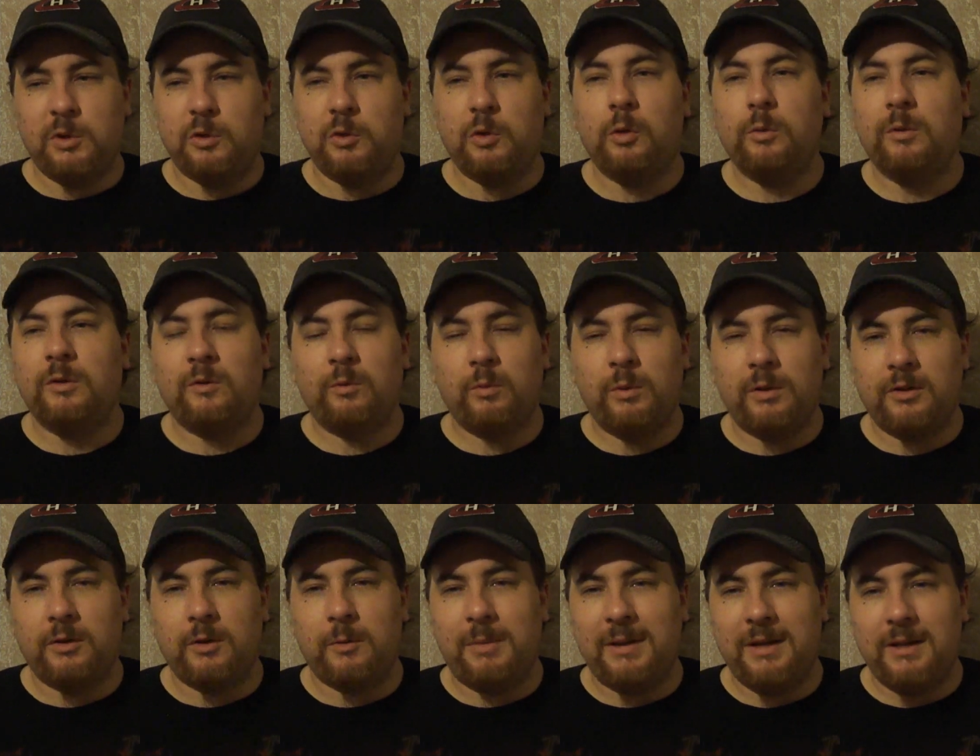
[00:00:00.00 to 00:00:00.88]
No one's
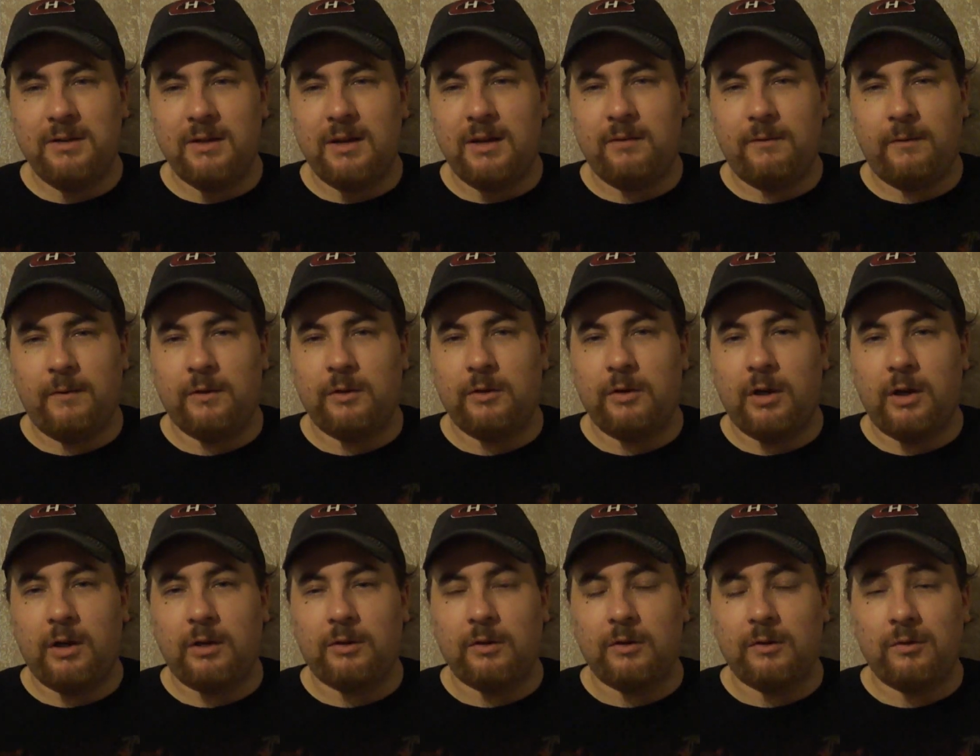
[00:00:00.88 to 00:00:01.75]
willing to pay that for the
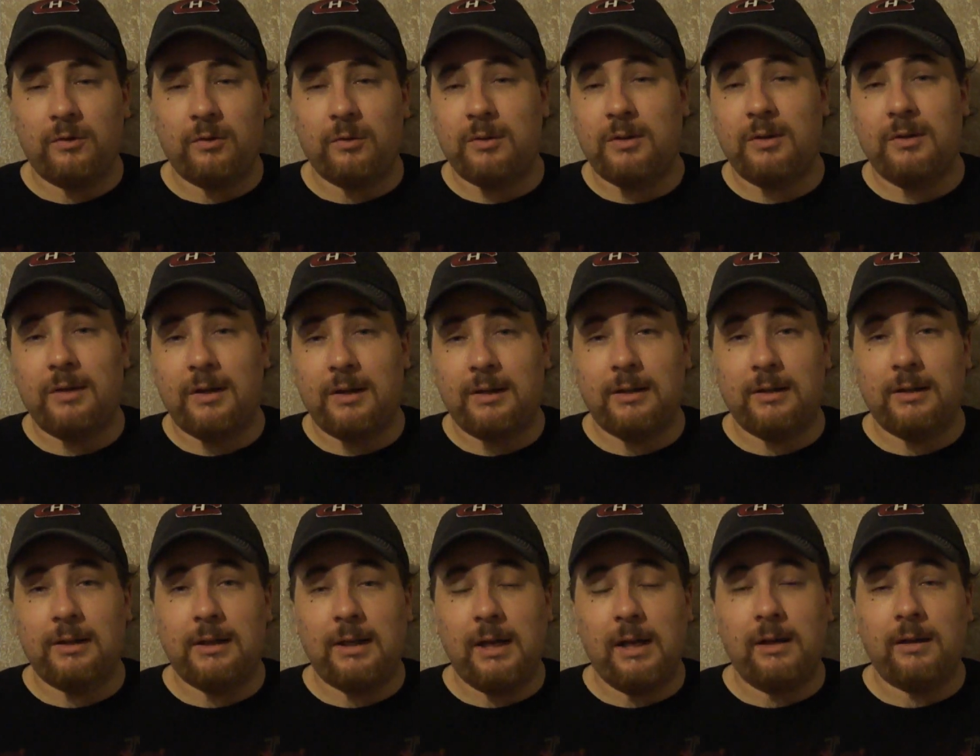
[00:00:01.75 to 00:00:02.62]
doctors, so they're not
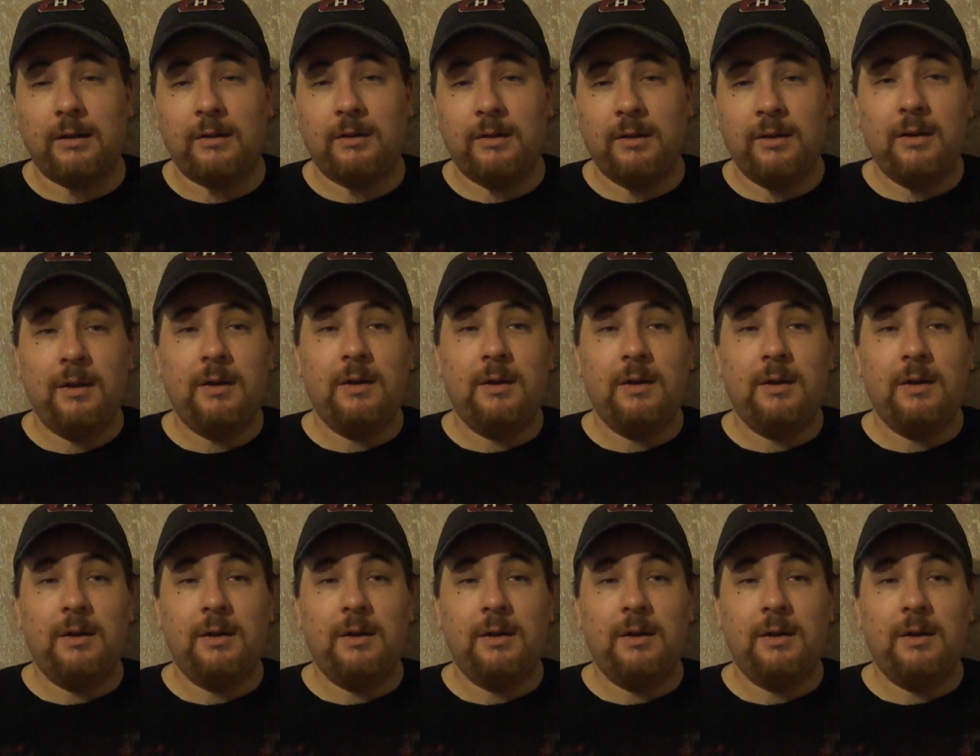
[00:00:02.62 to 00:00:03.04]
going to get it.